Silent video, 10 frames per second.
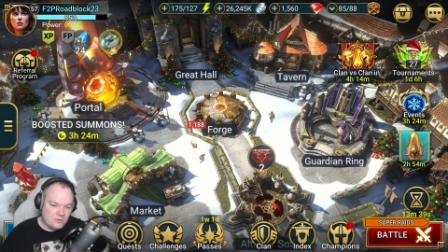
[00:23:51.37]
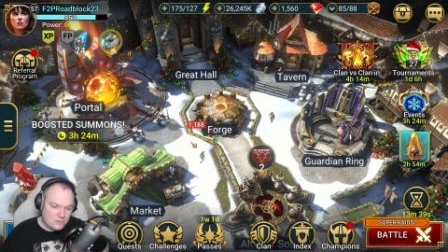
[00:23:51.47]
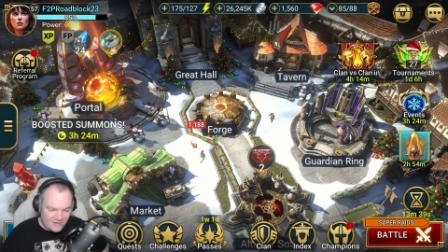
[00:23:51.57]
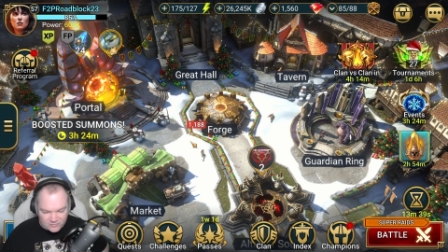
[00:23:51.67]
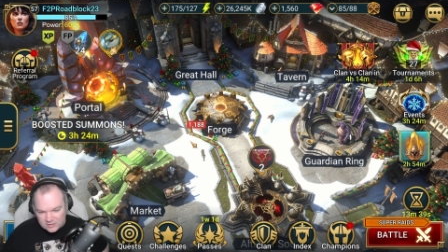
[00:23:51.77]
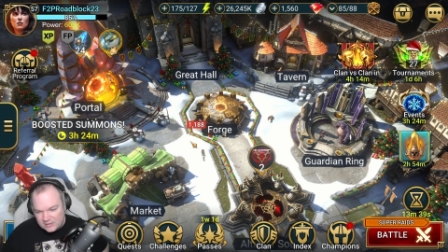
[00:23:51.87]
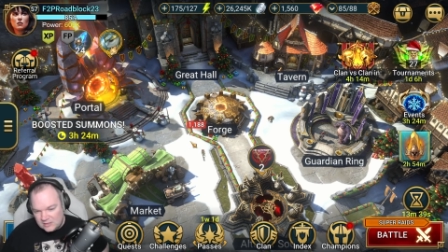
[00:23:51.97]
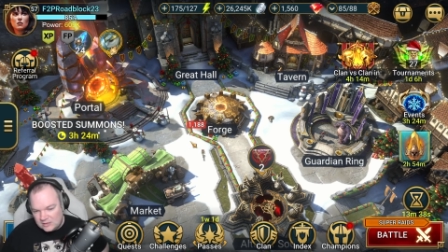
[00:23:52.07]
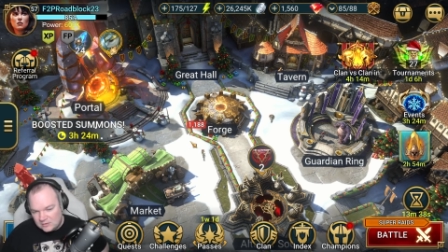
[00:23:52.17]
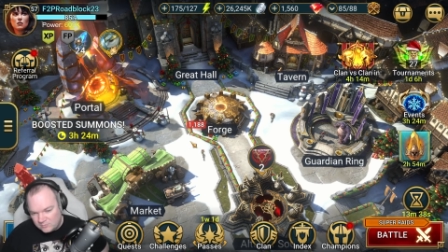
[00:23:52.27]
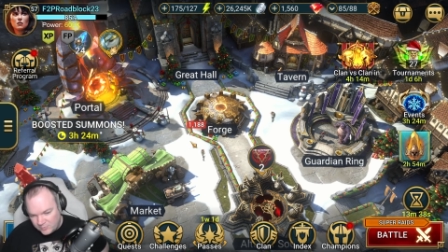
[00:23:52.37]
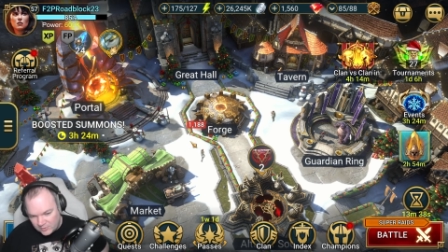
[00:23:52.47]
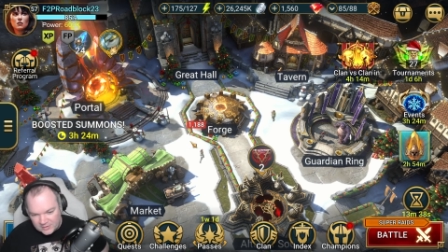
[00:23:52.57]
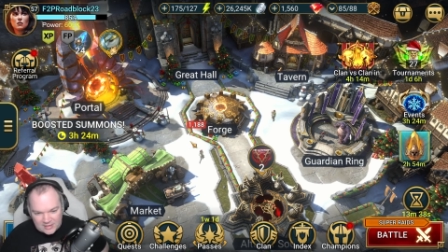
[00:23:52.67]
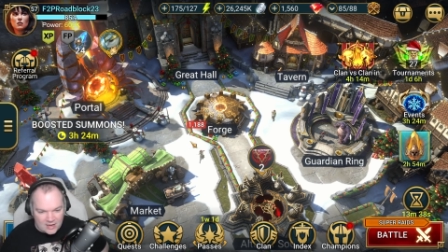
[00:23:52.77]
leveling and
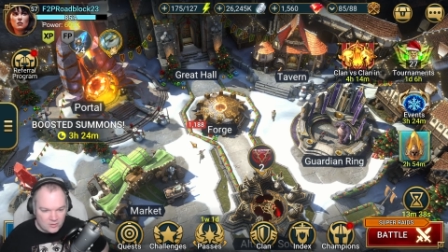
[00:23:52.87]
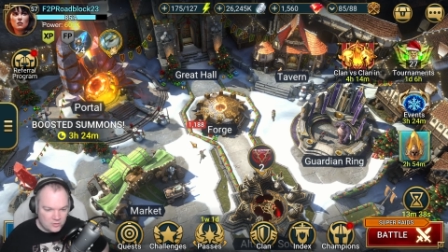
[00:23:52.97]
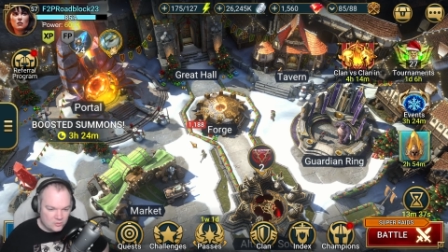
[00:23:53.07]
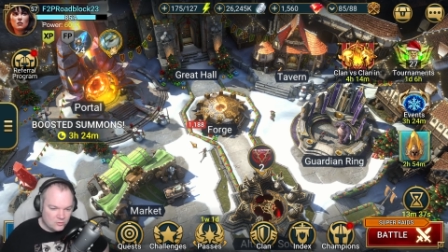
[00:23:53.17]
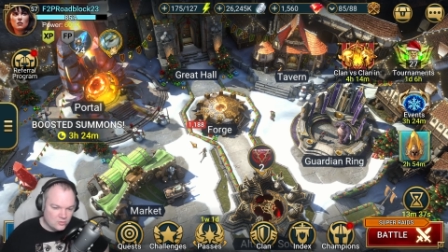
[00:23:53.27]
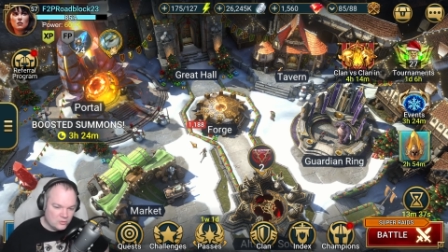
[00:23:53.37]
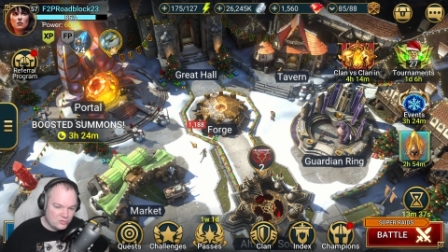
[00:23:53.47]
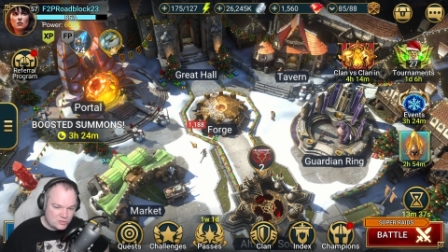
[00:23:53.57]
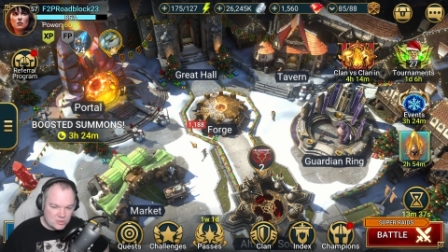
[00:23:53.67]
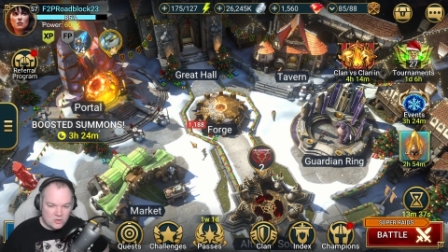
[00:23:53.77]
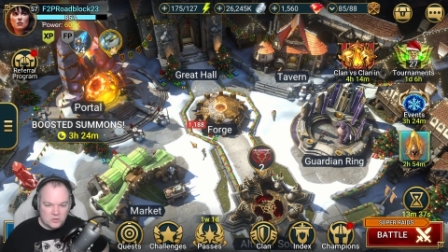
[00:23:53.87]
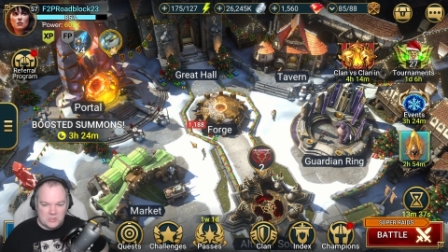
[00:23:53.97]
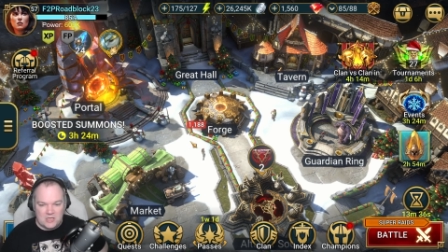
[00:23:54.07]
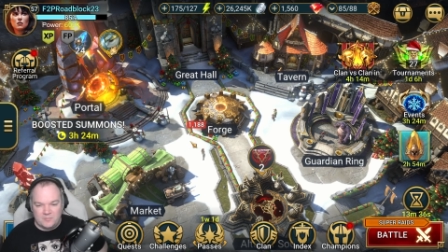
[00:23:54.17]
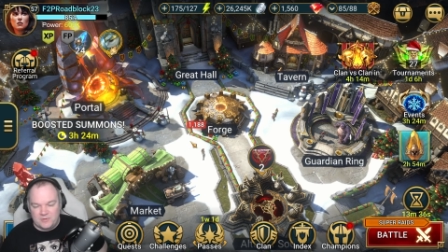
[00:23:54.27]
building out your starter
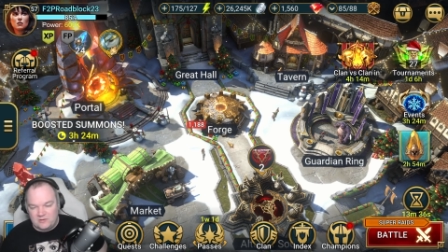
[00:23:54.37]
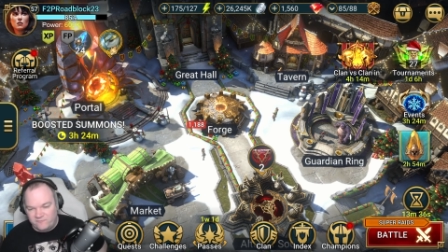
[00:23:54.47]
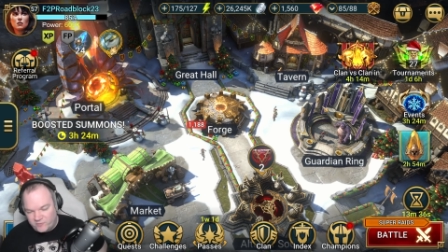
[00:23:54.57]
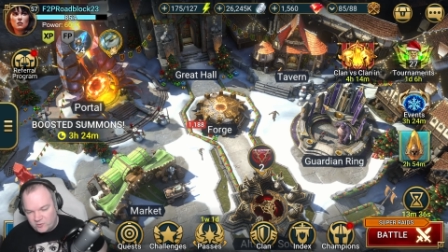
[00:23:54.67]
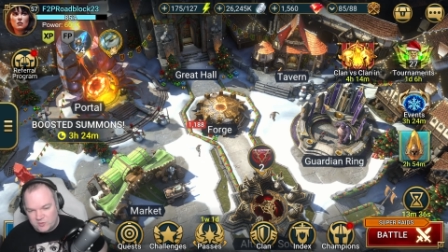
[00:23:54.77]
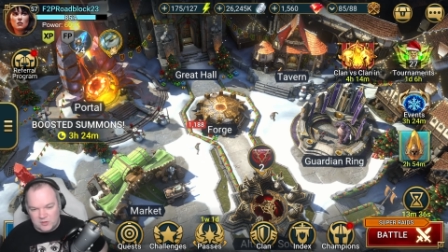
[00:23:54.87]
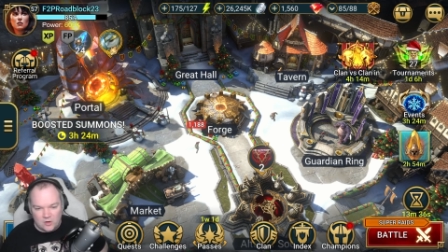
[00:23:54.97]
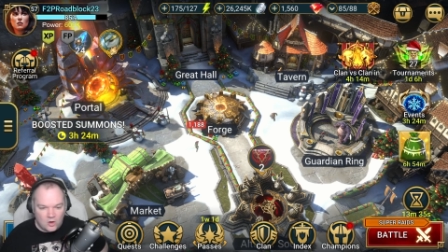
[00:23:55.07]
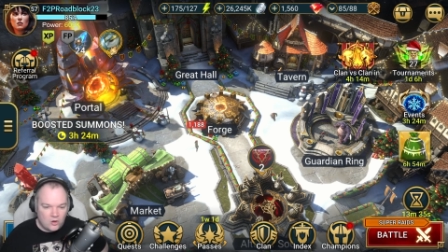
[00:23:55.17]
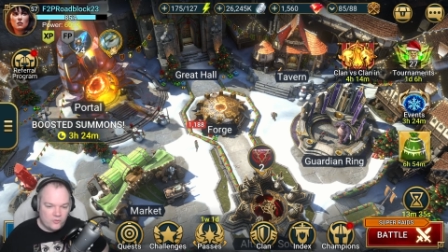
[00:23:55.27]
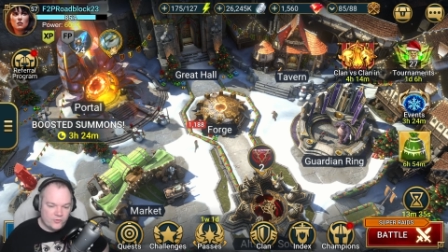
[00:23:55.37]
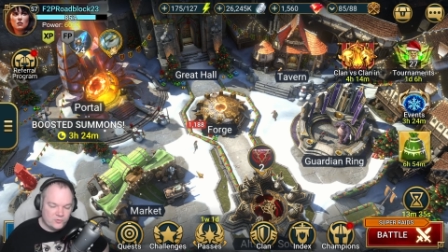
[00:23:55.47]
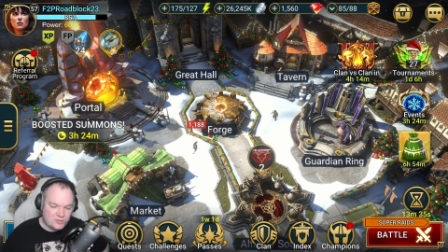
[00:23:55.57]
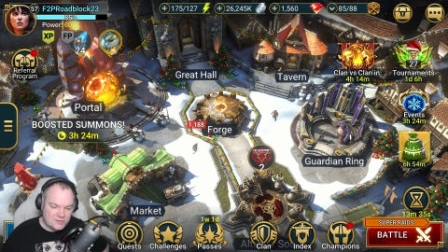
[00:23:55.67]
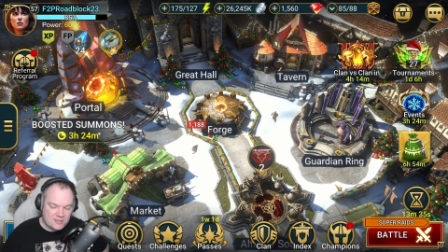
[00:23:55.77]
champion first and all
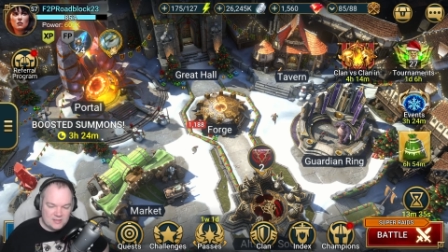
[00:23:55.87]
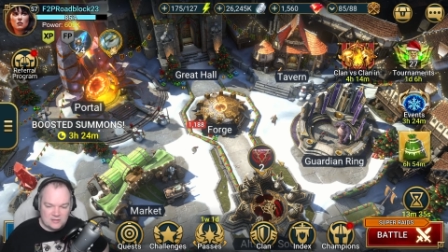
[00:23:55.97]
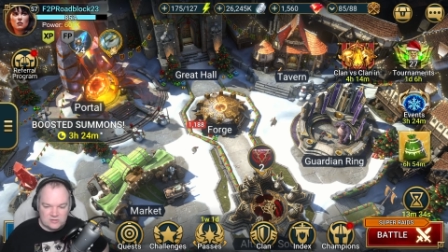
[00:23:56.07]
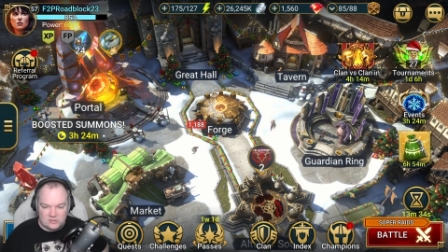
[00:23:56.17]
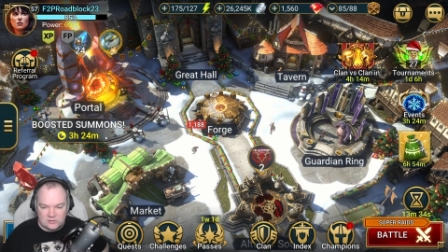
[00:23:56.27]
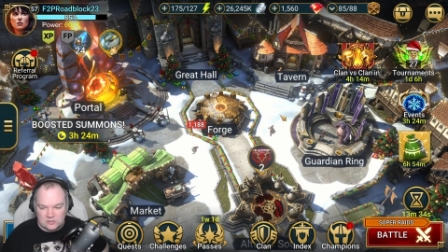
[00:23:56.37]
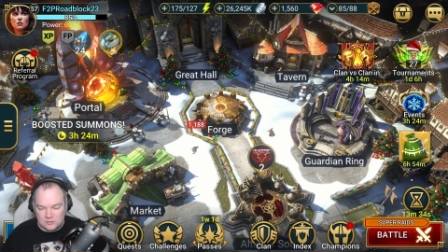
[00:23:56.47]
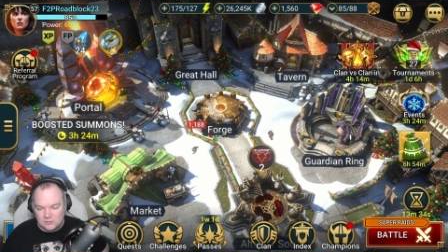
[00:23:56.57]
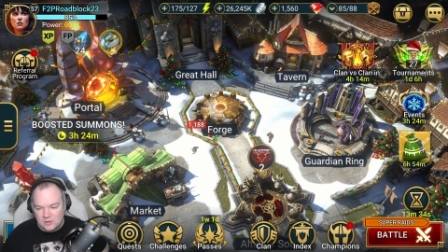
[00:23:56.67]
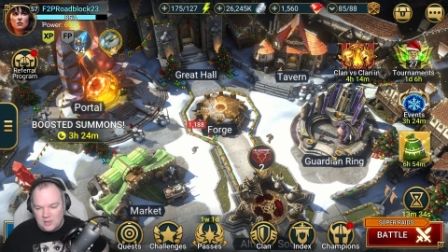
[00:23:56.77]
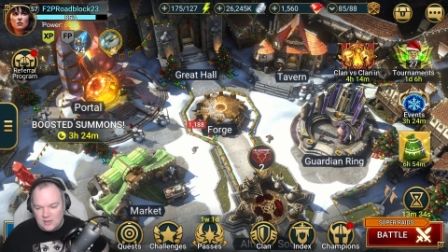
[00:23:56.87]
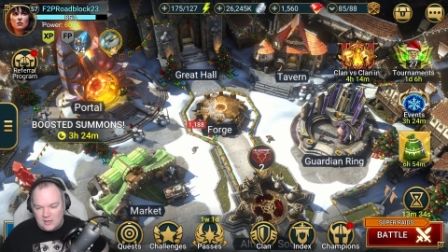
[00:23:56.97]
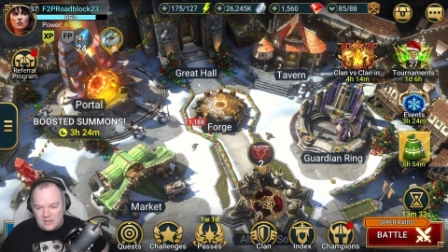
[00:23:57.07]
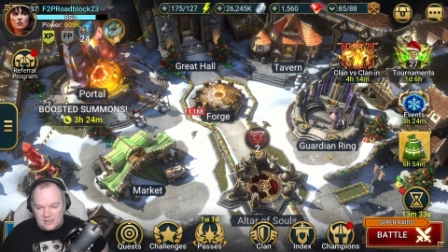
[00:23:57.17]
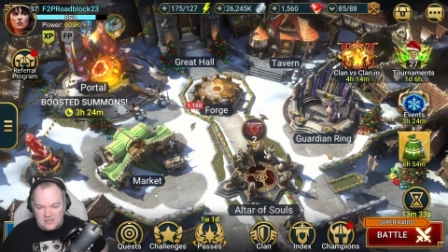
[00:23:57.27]
those things. So
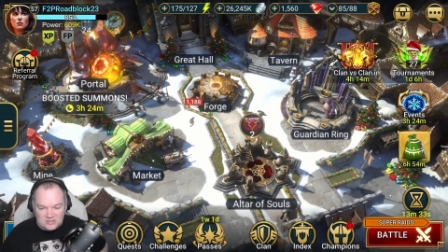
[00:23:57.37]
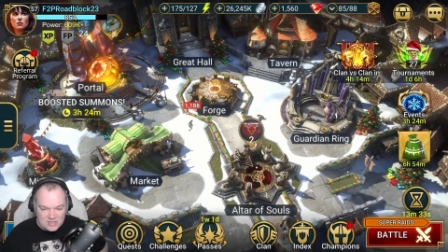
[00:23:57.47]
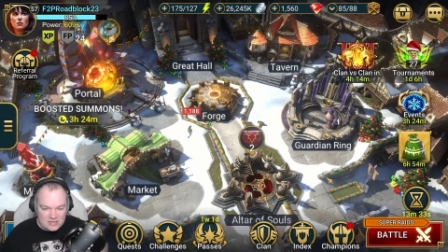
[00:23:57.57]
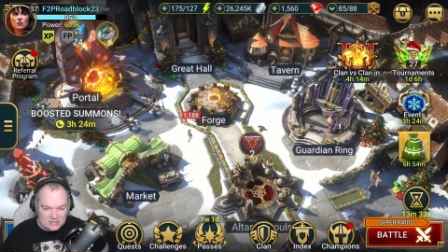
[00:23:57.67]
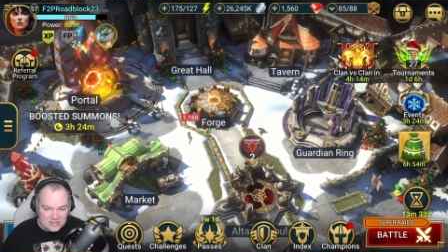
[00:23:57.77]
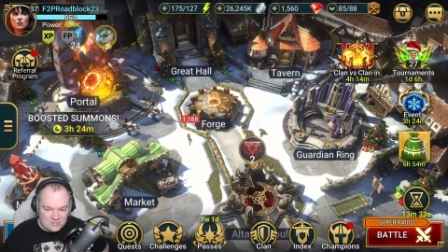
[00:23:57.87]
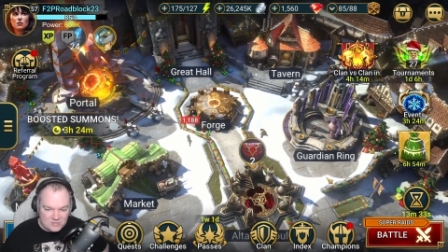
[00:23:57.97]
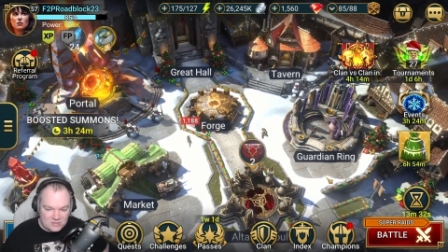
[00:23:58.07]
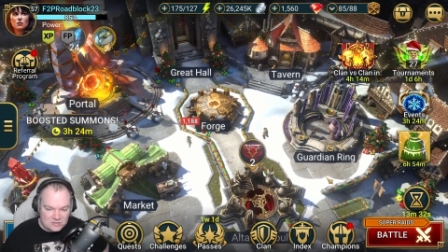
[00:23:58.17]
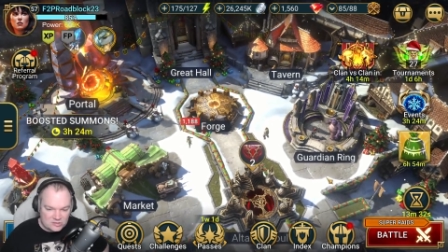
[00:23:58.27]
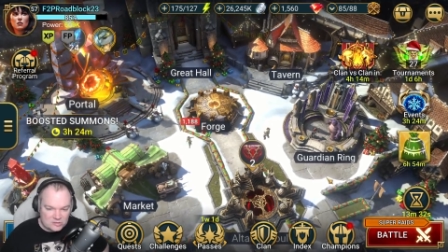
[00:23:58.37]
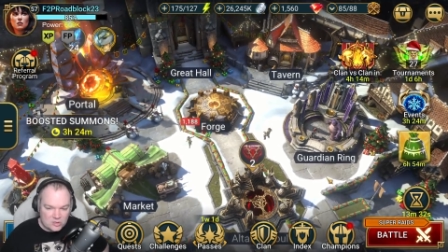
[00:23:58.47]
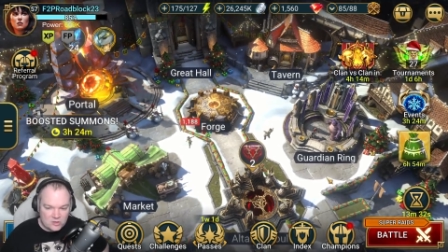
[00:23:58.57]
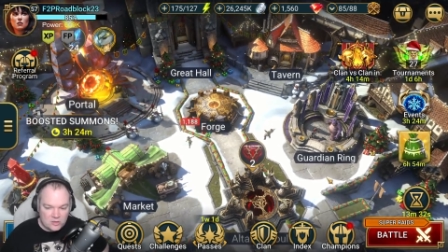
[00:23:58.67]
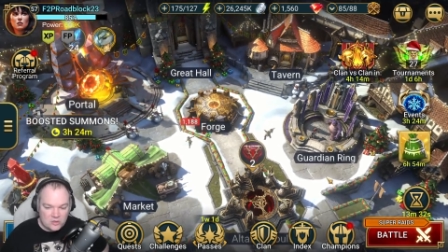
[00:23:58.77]
it is kind of tempting to
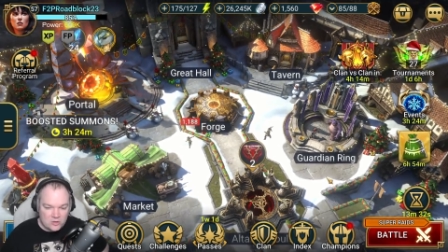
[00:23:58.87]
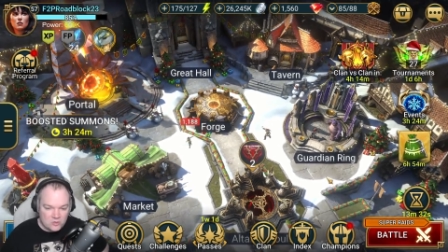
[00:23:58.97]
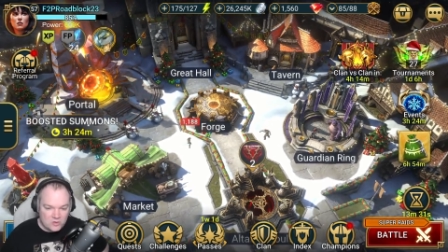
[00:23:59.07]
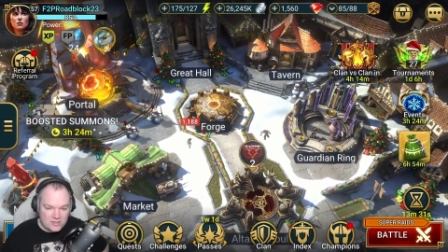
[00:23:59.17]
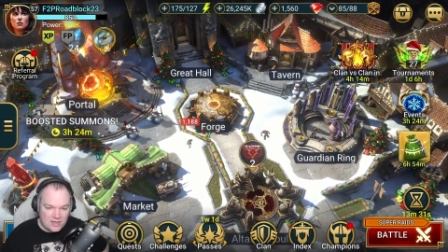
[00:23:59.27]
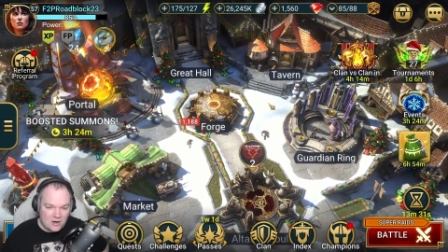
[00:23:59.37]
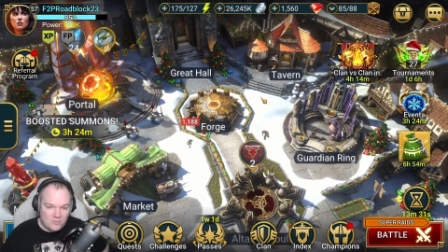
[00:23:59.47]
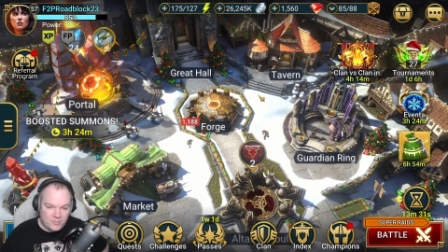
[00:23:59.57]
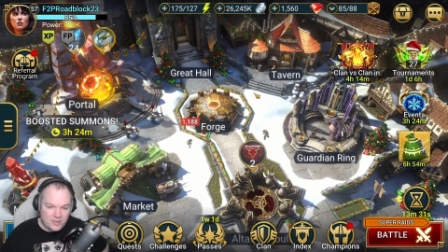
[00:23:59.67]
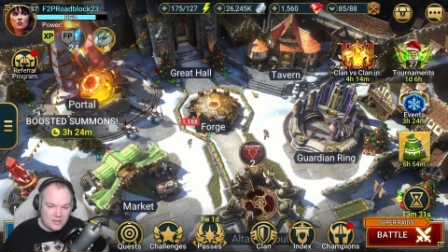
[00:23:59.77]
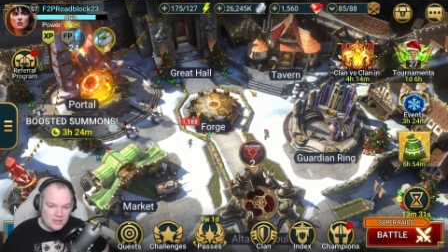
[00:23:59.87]
start a new account, but